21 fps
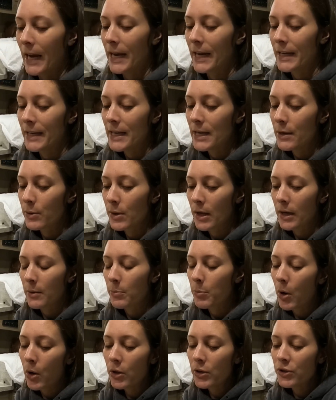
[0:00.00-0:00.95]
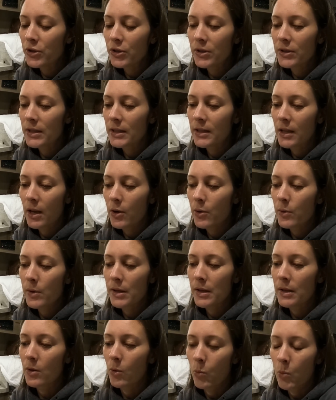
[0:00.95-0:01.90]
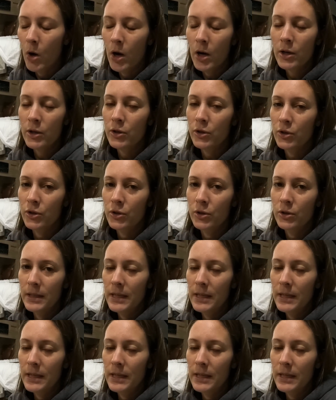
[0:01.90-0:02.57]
And he was like, it probably just knows that the water's